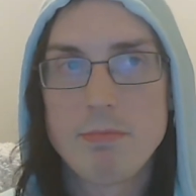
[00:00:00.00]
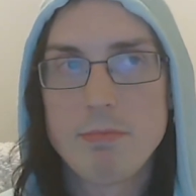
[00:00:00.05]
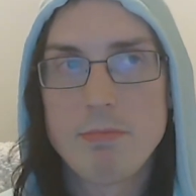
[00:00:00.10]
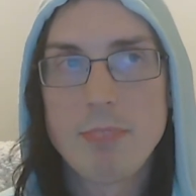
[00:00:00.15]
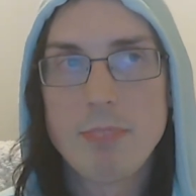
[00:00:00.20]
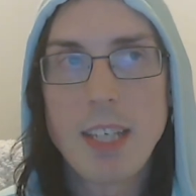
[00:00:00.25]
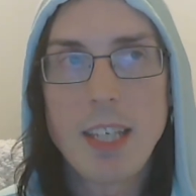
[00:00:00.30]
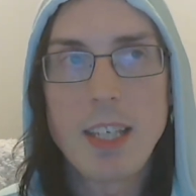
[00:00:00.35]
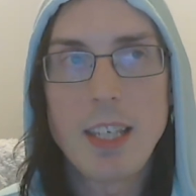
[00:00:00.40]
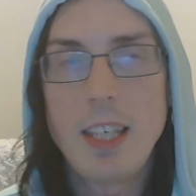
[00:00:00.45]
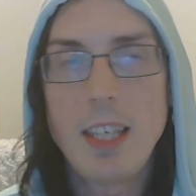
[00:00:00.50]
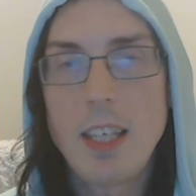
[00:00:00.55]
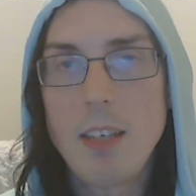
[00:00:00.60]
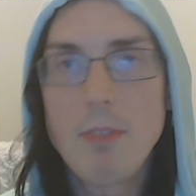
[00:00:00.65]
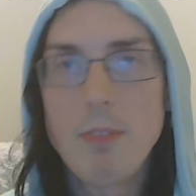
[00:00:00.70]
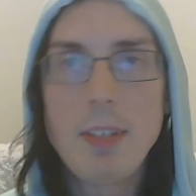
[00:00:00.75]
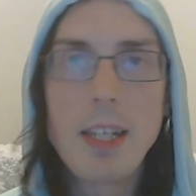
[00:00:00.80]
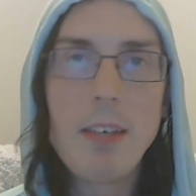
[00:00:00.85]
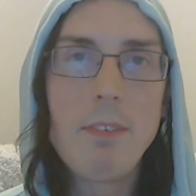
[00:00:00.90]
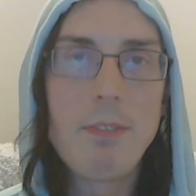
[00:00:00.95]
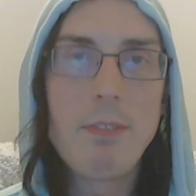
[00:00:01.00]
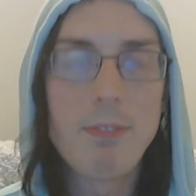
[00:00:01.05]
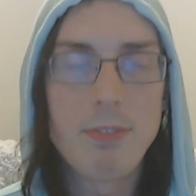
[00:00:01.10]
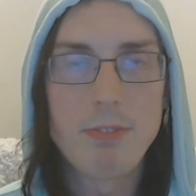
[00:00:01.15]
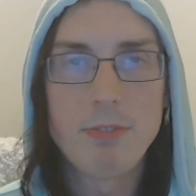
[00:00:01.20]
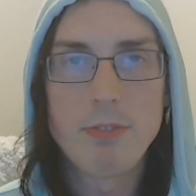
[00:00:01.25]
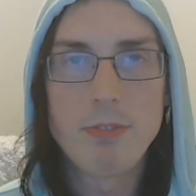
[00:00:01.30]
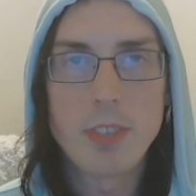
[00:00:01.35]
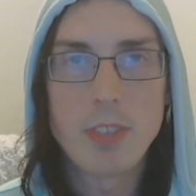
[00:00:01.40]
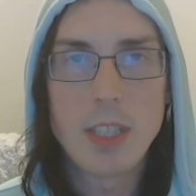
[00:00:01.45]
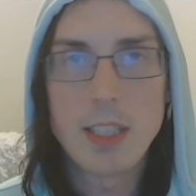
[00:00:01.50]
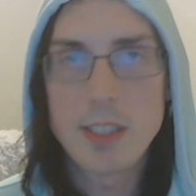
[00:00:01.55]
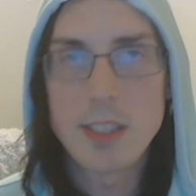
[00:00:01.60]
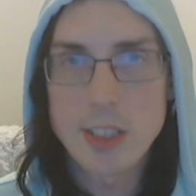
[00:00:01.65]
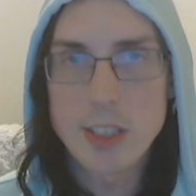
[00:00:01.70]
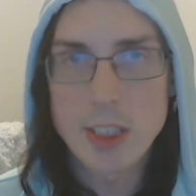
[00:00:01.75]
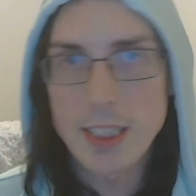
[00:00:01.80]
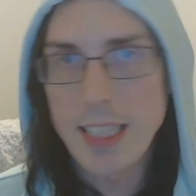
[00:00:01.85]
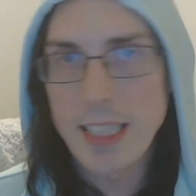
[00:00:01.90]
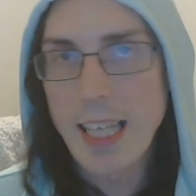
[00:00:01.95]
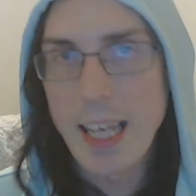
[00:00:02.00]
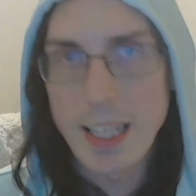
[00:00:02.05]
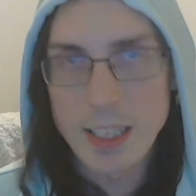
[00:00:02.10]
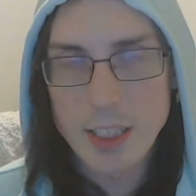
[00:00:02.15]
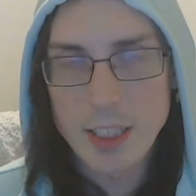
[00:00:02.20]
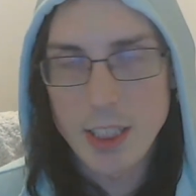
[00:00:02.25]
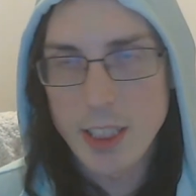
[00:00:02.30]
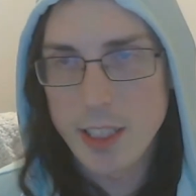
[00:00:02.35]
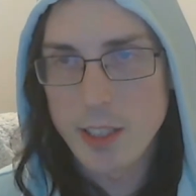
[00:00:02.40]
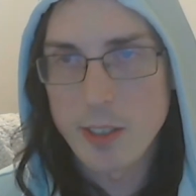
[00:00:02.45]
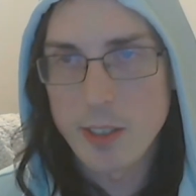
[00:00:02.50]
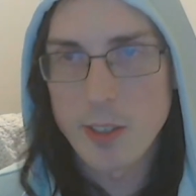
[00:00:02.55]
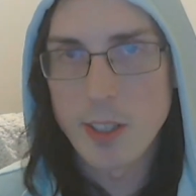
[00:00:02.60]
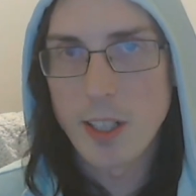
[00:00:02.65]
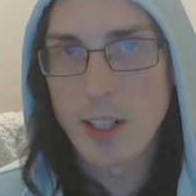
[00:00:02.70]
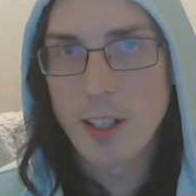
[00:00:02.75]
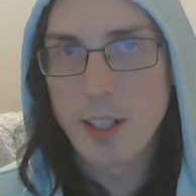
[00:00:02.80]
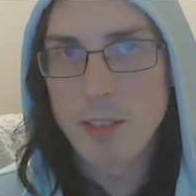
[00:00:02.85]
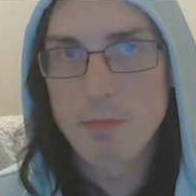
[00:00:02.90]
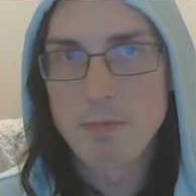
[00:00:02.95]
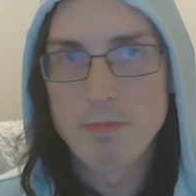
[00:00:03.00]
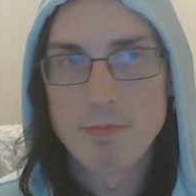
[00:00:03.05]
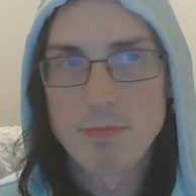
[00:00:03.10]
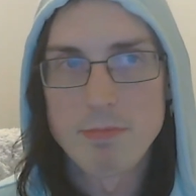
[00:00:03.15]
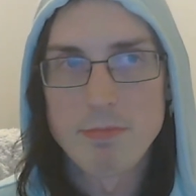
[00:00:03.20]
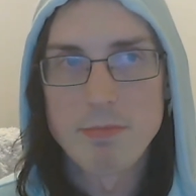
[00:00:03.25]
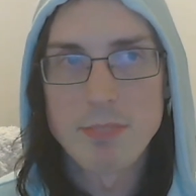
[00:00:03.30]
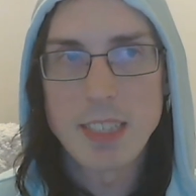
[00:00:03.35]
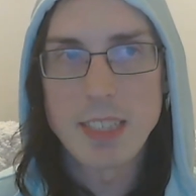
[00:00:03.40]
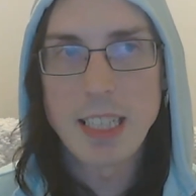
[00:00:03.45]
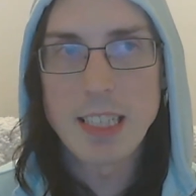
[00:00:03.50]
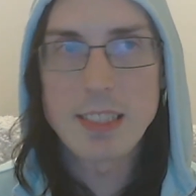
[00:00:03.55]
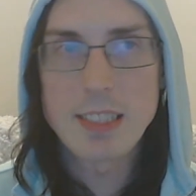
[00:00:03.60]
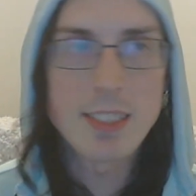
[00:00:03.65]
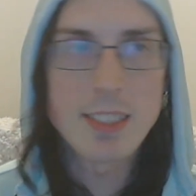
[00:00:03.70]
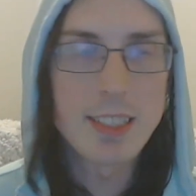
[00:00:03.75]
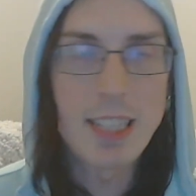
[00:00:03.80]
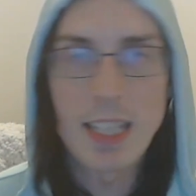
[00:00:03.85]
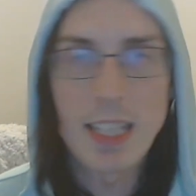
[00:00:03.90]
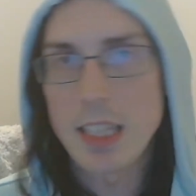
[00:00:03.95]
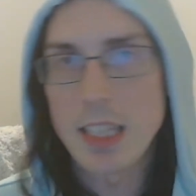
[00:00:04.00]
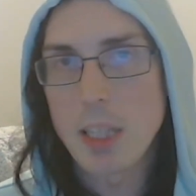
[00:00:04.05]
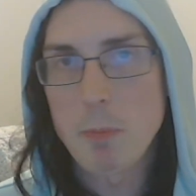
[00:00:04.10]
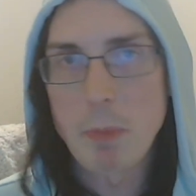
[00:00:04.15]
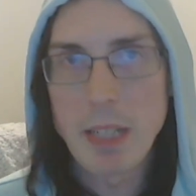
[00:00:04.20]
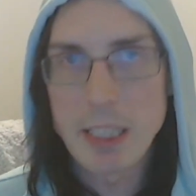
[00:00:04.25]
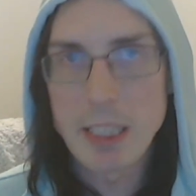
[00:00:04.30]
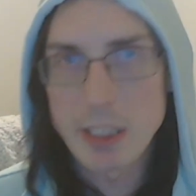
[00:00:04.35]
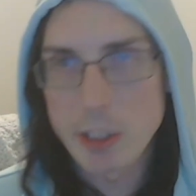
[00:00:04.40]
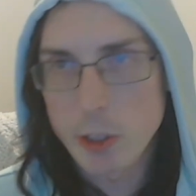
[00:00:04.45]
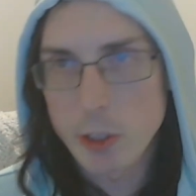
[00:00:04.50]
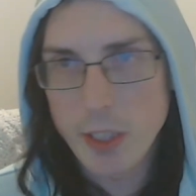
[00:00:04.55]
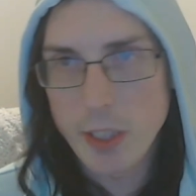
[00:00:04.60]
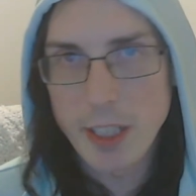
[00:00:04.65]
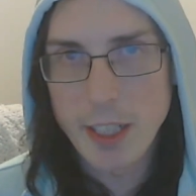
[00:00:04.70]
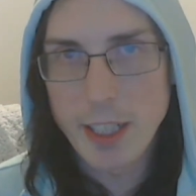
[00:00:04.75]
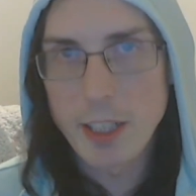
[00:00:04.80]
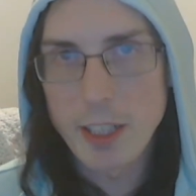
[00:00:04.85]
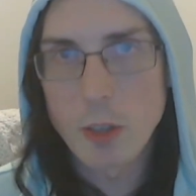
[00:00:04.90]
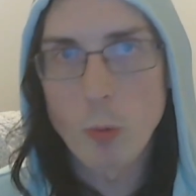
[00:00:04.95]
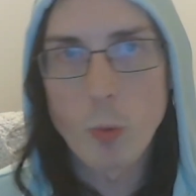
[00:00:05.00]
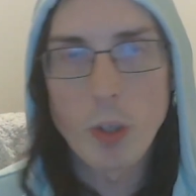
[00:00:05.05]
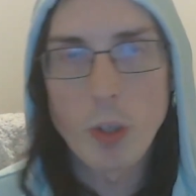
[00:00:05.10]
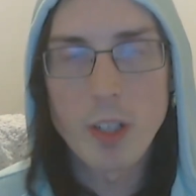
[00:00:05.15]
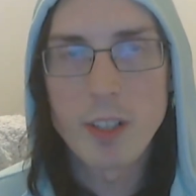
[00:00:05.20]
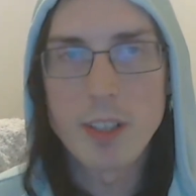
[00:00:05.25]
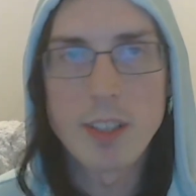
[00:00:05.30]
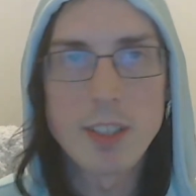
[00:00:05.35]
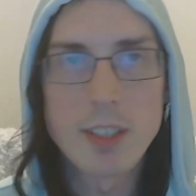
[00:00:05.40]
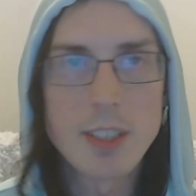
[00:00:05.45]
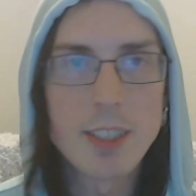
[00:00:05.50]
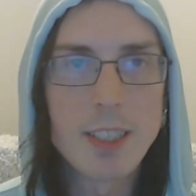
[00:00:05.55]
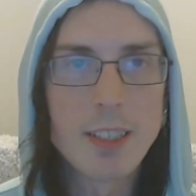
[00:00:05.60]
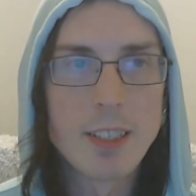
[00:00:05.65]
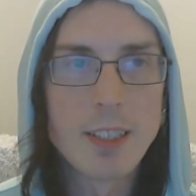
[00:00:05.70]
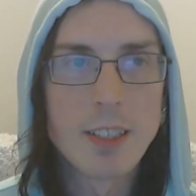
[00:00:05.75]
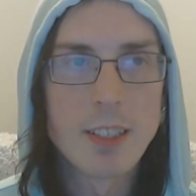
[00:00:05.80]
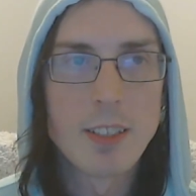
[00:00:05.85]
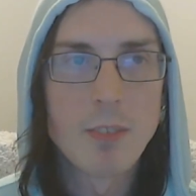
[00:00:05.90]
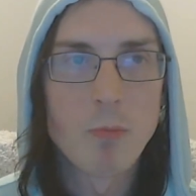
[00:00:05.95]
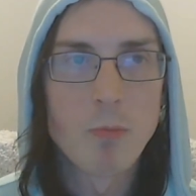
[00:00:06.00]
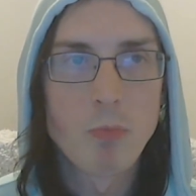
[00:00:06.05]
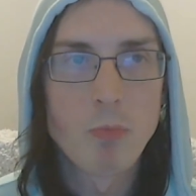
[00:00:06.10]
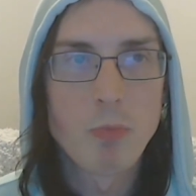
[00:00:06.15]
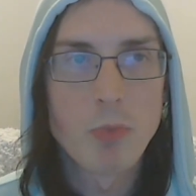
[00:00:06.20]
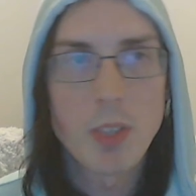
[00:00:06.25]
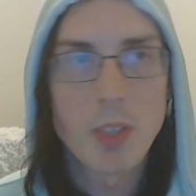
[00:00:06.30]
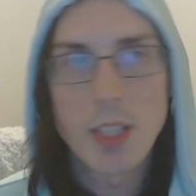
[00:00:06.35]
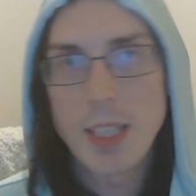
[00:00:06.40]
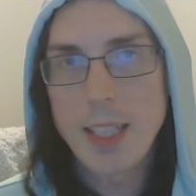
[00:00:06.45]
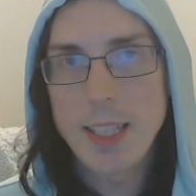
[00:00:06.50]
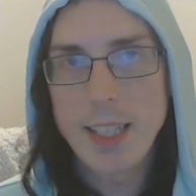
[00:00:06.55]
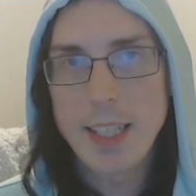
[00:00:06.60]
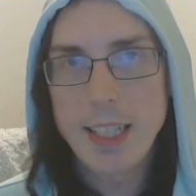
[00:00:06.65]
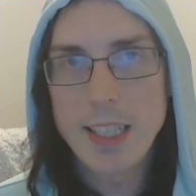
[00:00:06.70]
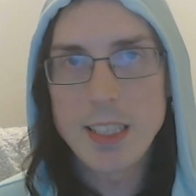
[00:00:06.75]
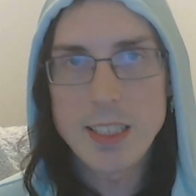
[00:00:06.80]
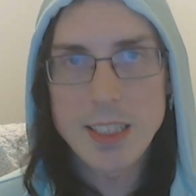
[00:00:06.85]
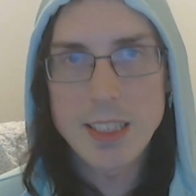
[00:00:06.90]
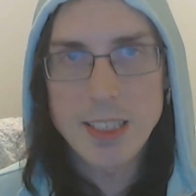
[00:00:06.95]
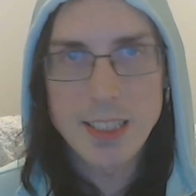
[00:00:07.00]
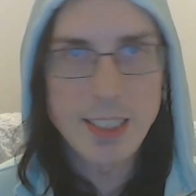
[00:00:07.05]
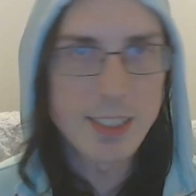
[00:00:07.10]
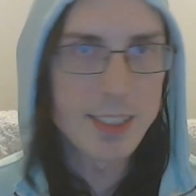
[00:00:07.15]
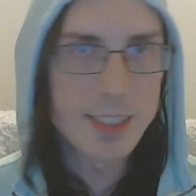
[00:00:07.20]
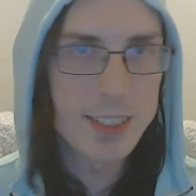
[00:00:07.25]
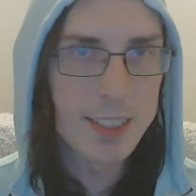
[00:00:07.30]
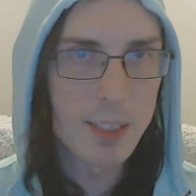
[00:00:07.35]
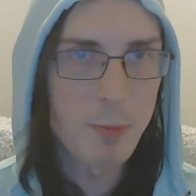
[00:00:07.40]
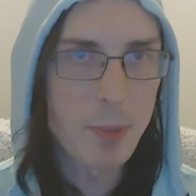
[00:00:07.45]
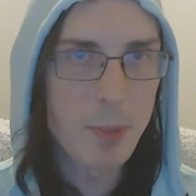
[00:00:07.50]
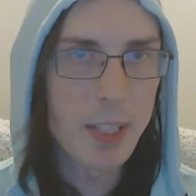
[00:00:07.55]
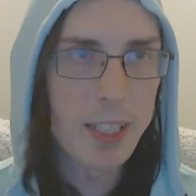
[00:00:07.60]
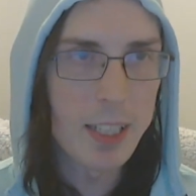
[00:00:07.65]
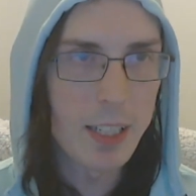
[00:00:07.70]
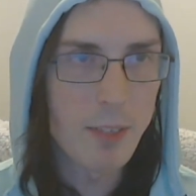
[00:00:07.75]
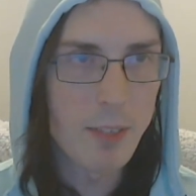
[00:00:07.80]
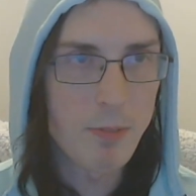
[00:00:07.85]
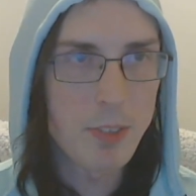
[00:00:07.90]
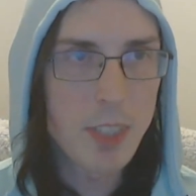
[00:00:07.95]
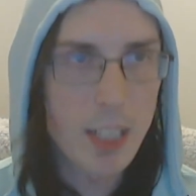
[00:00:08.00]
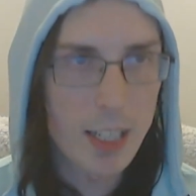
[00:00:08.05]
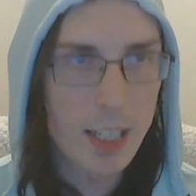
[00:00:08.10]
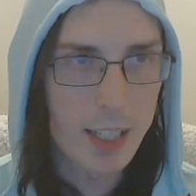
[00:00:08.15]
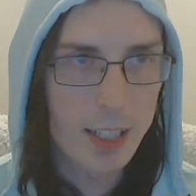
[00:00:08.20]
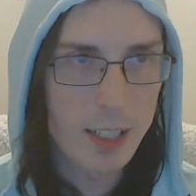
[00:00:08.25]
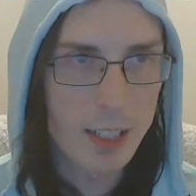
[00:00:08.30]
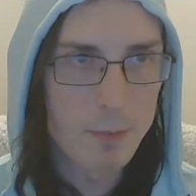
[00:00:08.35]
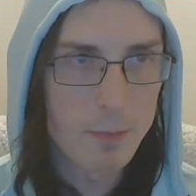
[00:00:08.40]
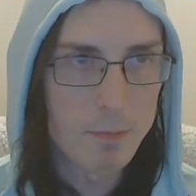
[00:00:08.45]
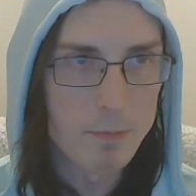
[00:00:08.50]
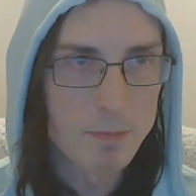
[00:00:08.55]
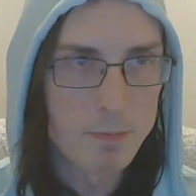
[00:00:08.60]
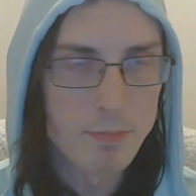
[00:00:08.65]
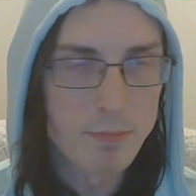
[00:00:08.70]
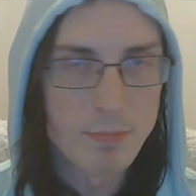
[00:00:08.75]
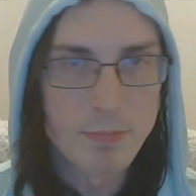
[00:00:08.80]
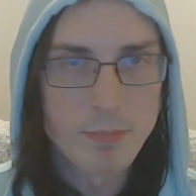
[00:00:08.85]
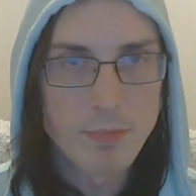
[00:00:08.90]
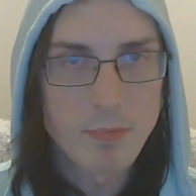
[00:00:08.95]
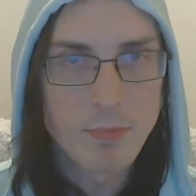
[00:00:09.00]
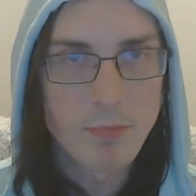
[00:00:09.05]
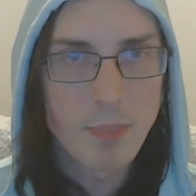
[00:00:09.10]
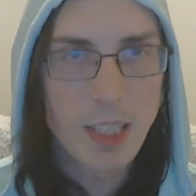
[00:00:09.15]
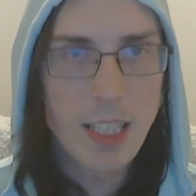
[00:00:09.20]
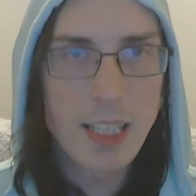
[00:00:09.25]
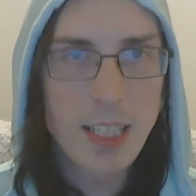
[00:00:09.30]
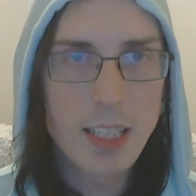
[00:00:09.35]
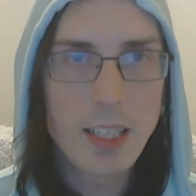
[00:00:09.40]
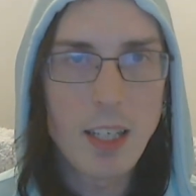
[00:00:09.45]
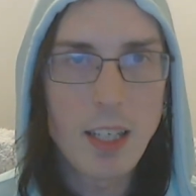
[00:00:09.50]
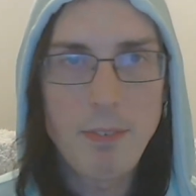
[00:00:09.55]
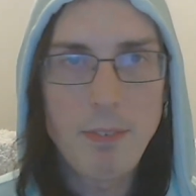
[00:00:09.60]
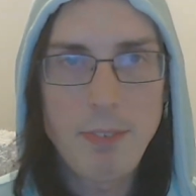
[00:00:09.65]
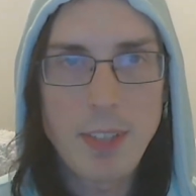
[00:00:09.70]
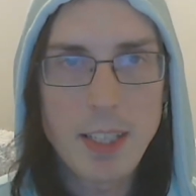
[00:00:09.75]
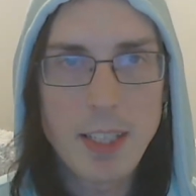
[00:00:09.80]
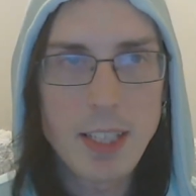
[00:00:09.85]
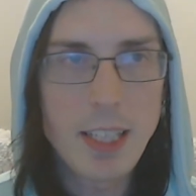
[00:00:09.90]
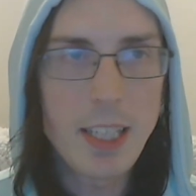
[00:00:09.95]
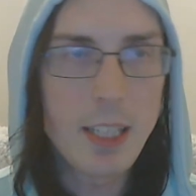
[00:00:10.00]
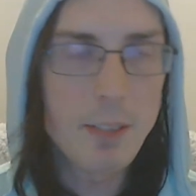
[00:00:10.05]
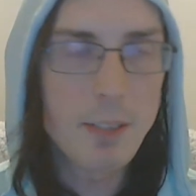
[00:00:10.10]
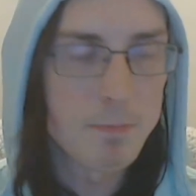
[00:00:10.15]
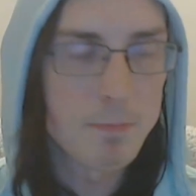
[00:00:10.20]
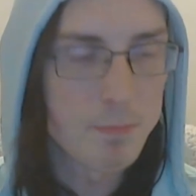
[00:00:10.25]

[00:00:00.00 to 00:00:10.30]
Like, even if it's a sketch or it's not the best drawing in the world, like, it's still something that I've done. And I feel like